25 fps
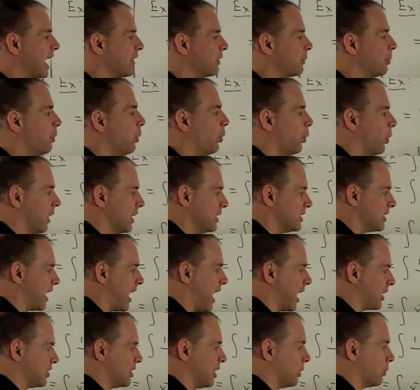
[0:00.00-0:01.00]
at the points
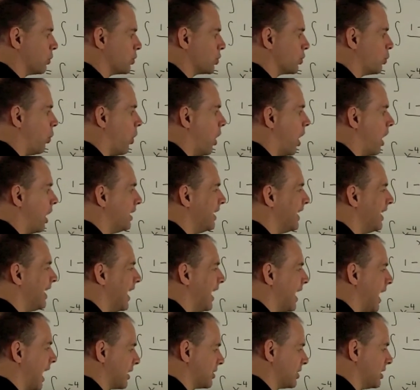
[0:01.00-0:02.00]
x equals 1,
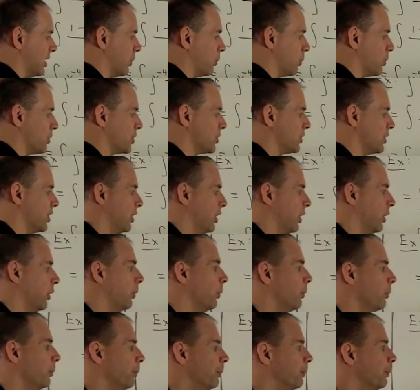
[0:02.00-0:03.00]
x equals 2.
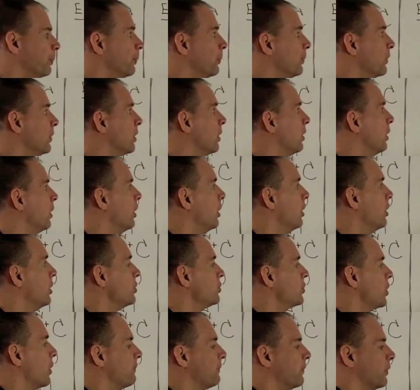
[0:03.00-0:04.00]

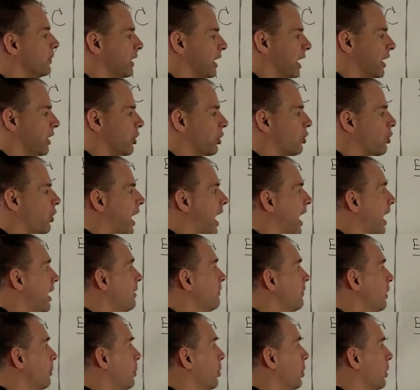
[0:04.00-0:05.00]
So for the integrand,
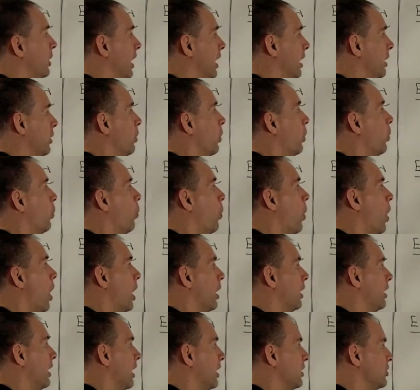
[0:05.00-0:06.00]
if I put in
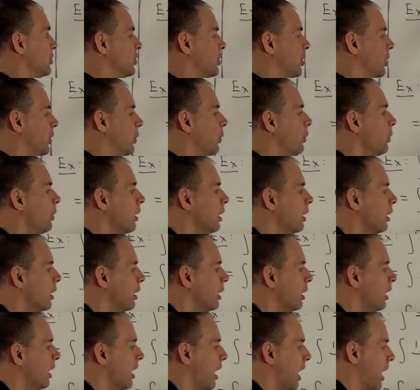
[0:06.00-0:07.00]
1 and 2,
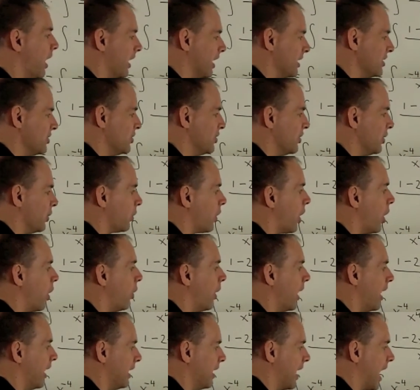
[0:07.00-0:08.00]
I'll get
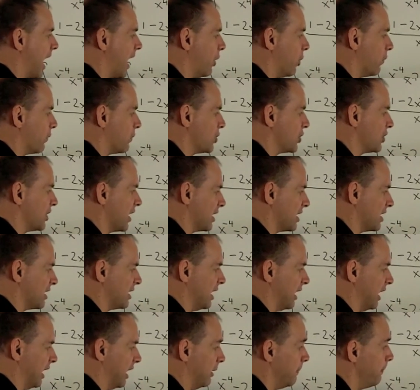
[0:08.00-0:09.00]
0 and 9 over
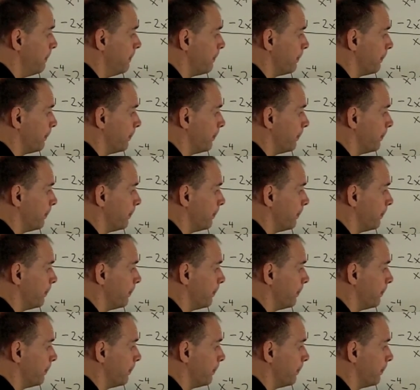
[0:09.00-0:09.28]
16.